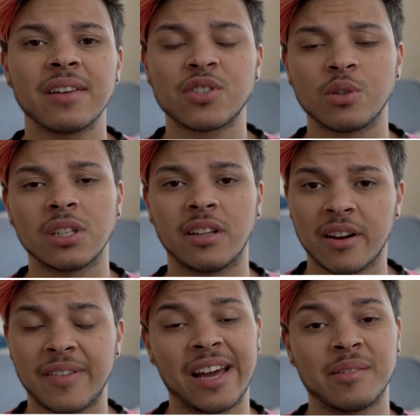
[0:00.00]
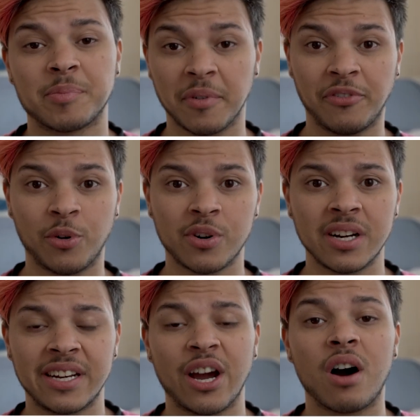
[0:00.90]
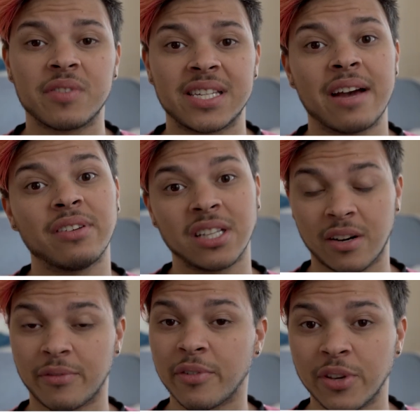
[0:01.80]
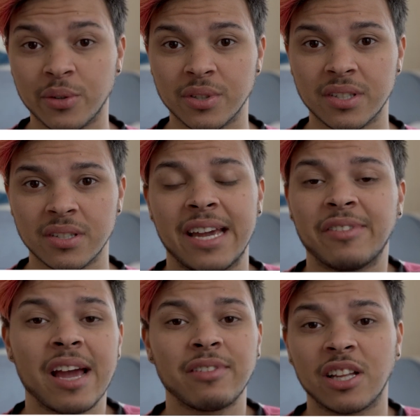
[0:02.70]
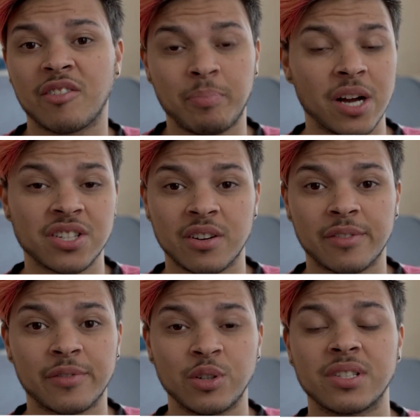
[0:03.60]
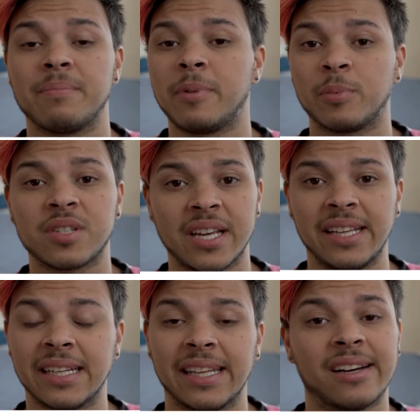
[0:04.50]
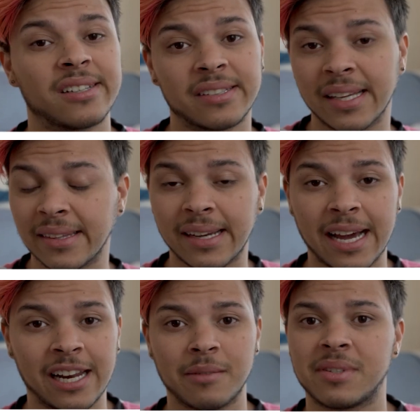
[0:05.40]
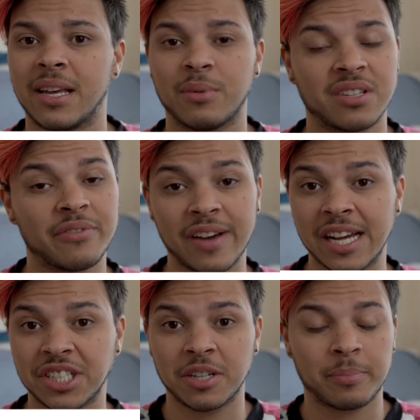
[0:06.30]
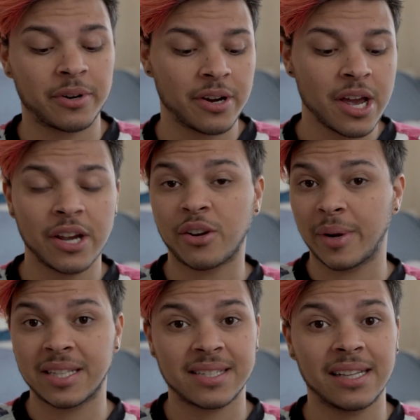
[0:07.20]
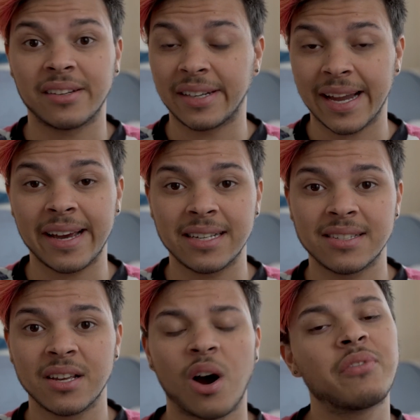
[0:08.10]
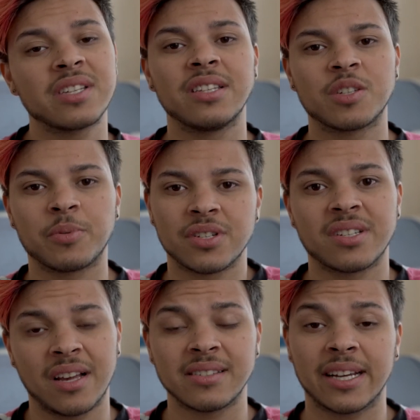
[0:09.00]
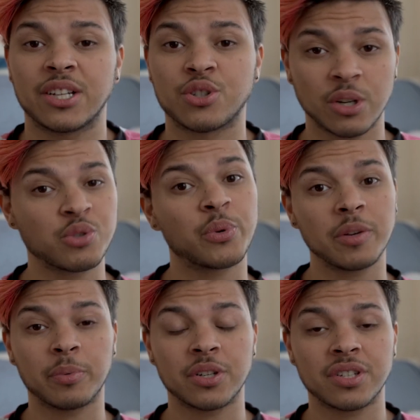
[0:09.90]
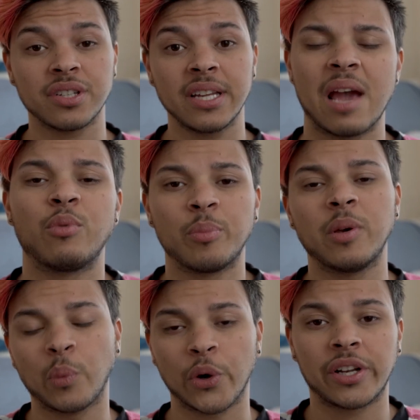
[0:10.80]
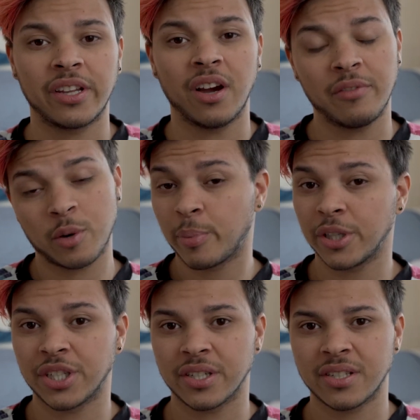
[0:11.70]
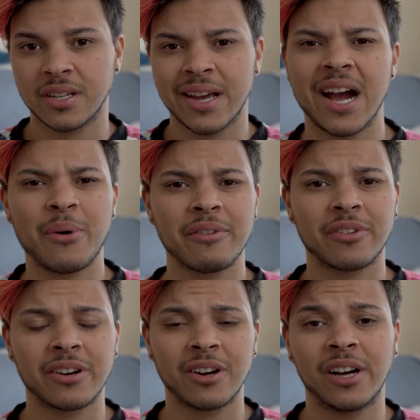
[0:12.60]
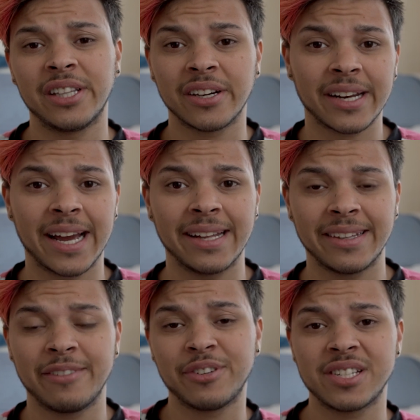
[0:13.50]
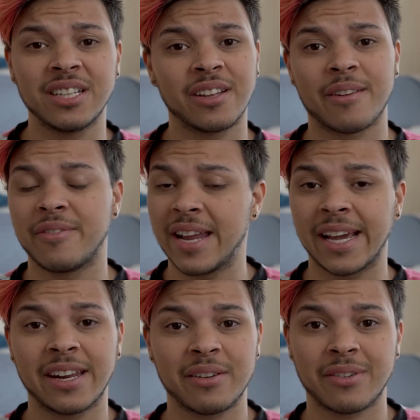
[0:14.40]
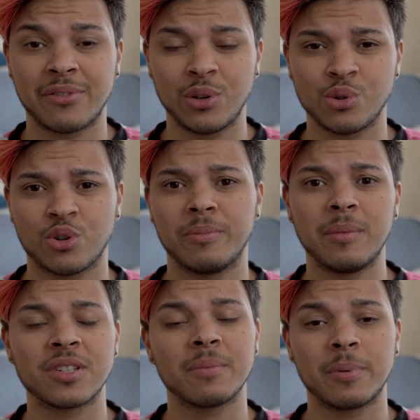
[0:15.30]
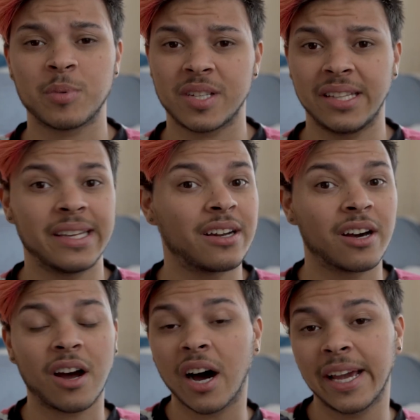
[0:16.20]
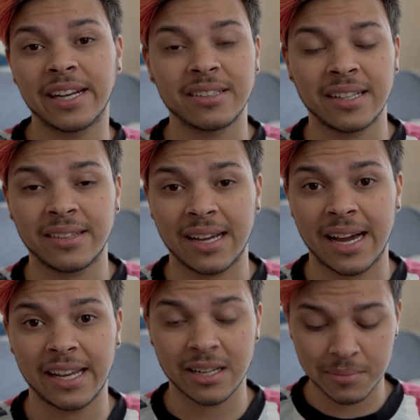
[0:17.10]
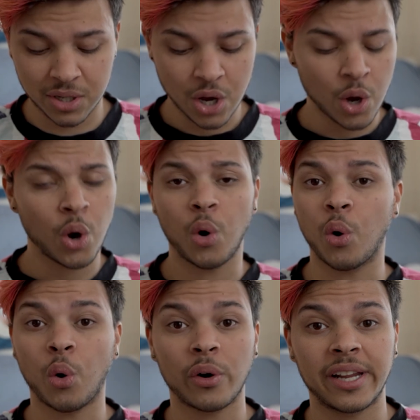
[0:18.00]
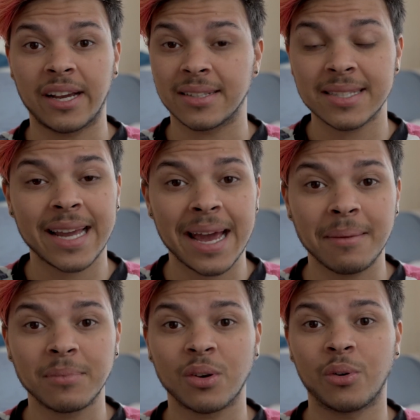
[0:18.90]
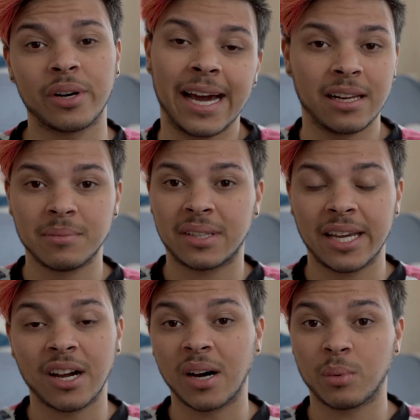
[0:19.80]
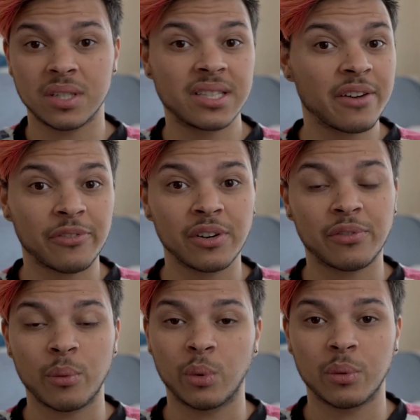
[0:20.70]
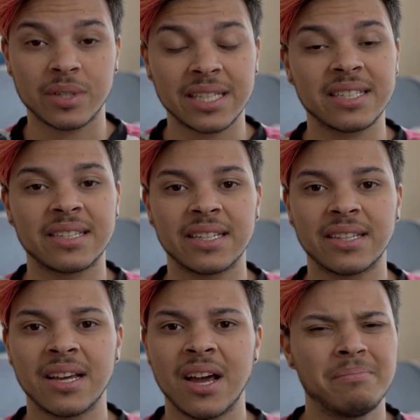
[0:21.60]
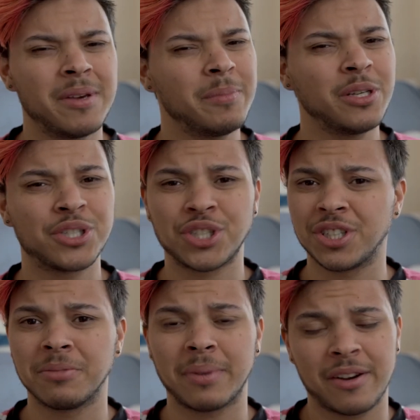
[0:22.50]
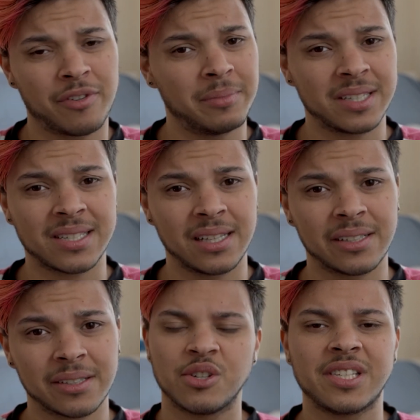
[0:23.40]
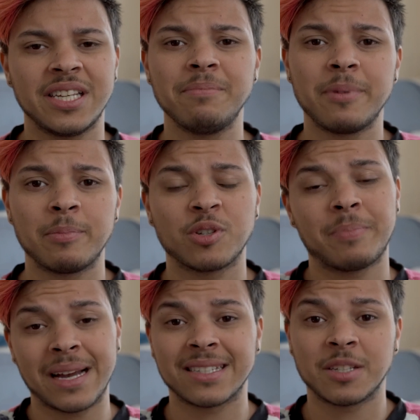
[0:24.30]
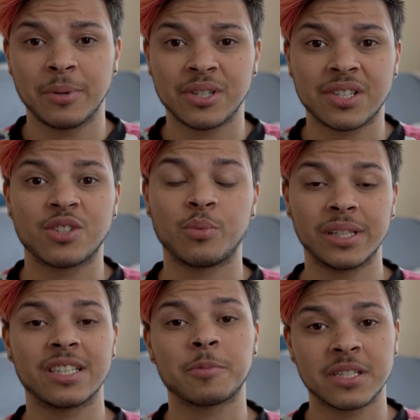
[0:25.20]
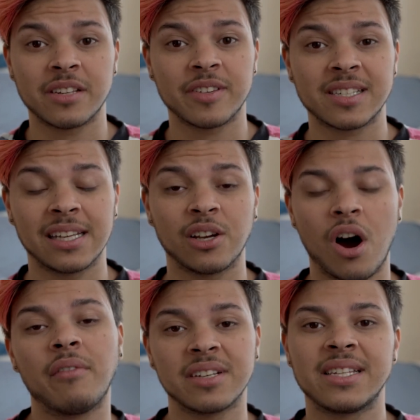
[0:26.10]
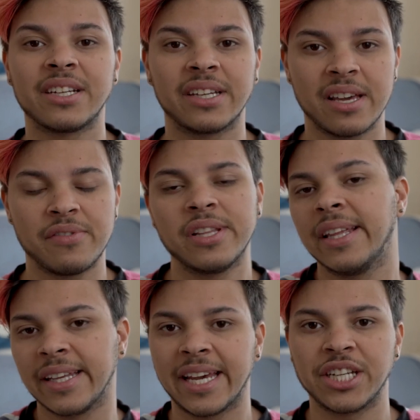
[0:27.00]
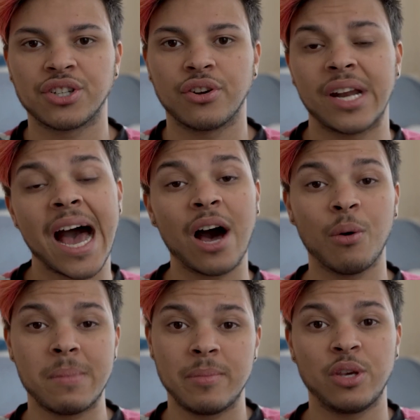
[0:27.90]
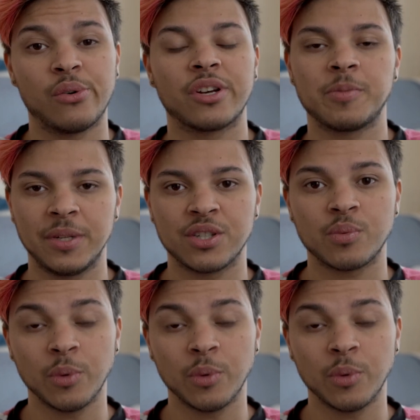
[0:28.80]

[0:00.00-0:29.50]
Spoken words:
have sold a lot of items before, they obviously have a lot of reviews. If they have a lot of positive reviews and people saying that they got authentic items, it was a fast shipper, great seller, nice, obviously this person sounds like a trustworthy person and will be worthy of your purchase. However, on the other hand, if you see a lot of negative reviews or maybe some people saying they got inauthentic items or they got scammed or an item they got was different from what was listed, maybe you shouldn't buy from this seller. So seeing people's past experiences with this specific seller obviously could give you an indication on how maybe your experience